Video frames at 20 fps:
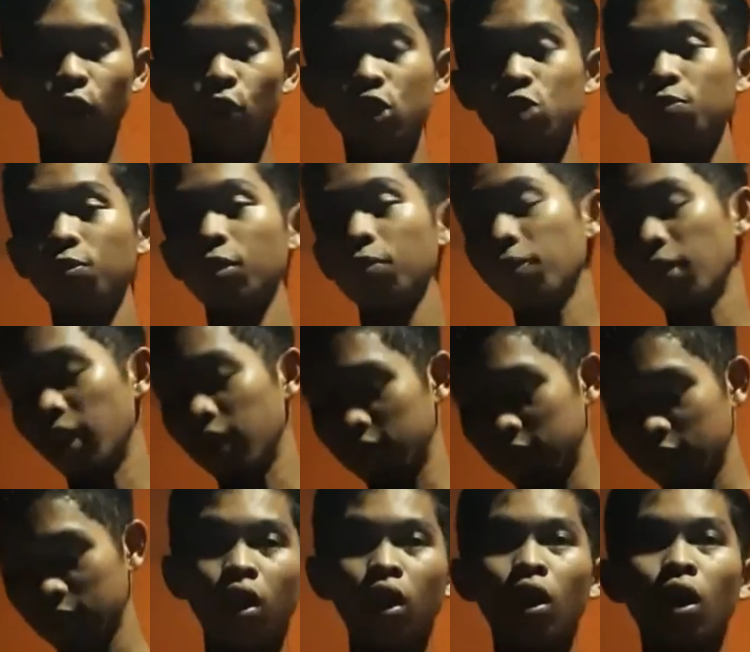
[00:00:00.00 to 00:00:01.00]
was
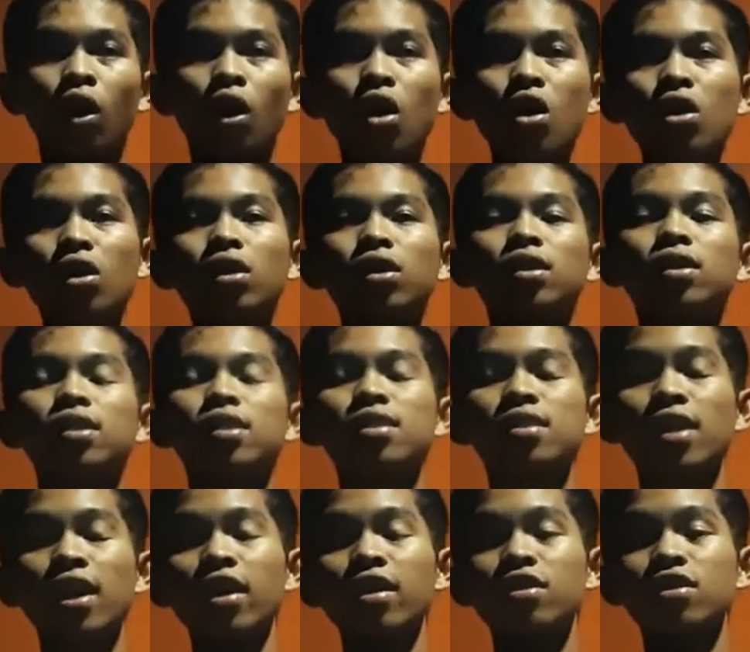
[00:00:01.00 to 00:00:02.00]
prepared. Or a
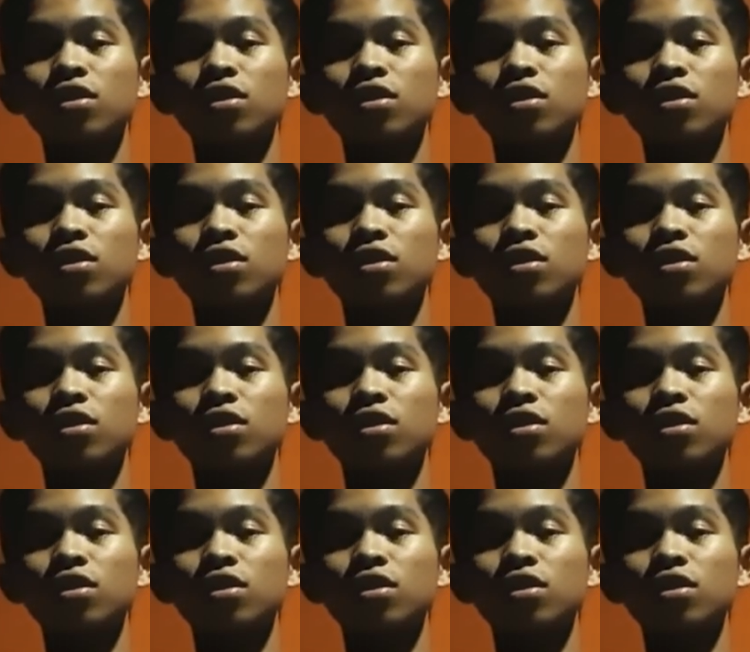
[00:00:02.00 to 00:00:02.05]
second